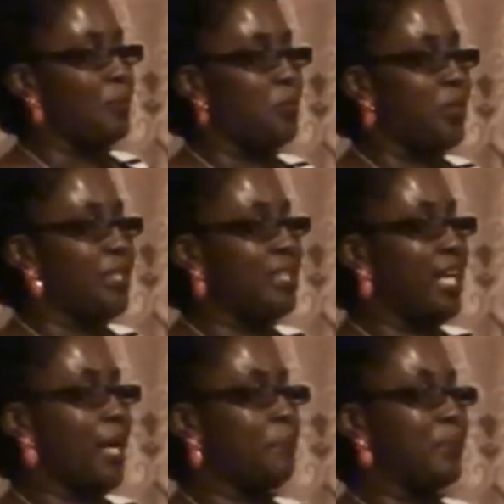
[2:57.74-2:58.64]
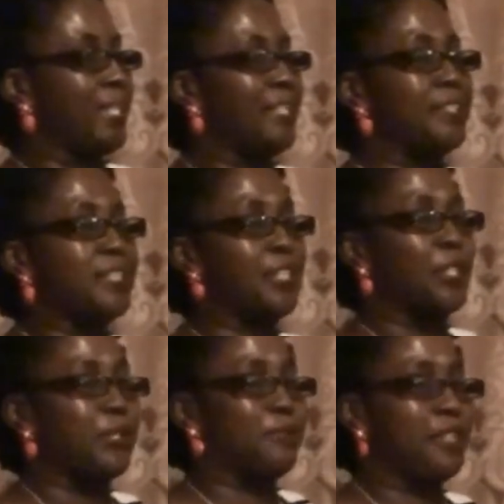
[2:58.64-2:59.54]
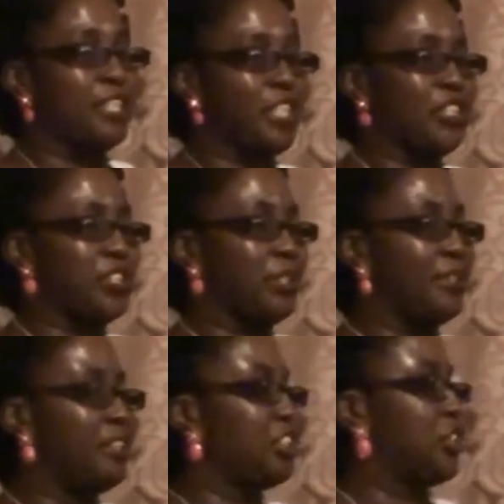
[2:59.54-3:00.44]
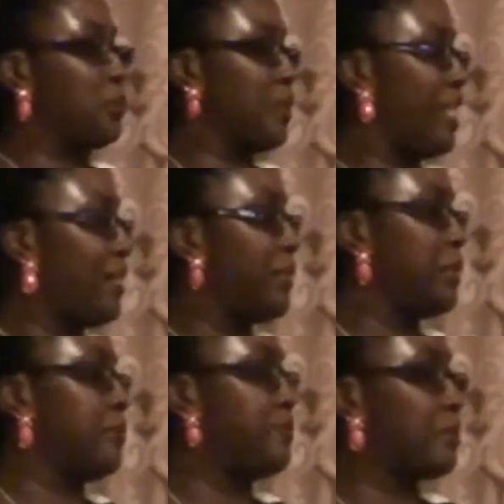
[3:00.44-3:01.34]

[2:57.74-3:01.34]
where the lab gained its certification in July of